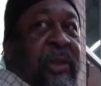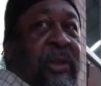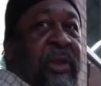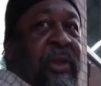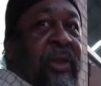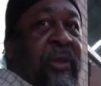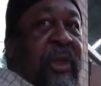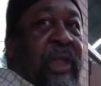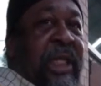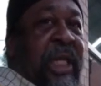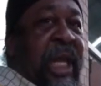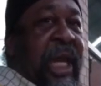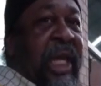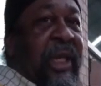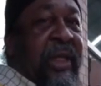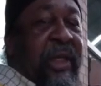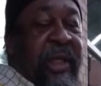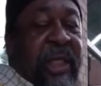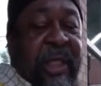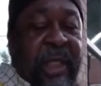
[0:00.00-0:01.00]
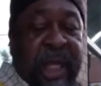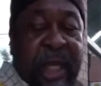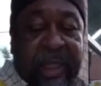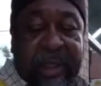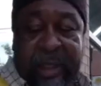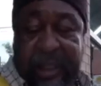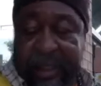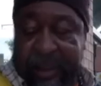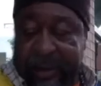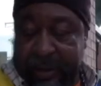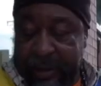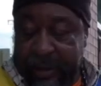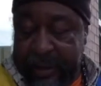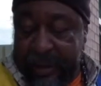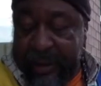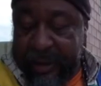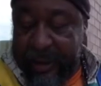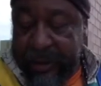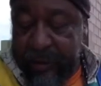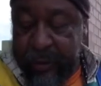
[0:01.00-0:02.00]
So he had he had that
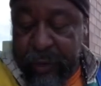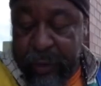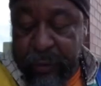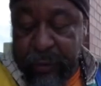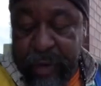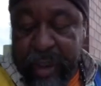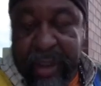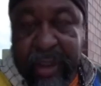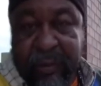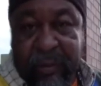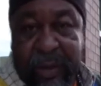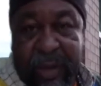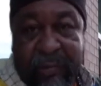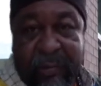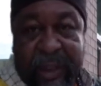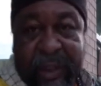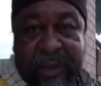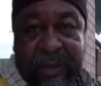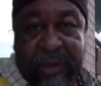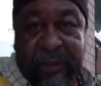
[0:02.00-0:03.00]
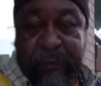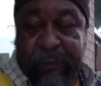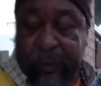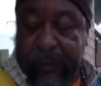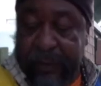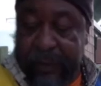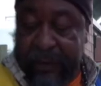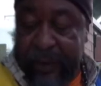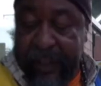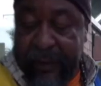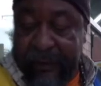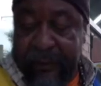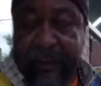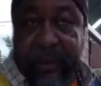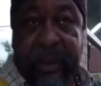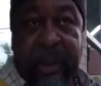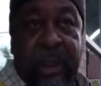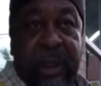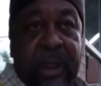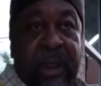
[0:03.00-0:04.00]
when you read in Revelation the first chapter,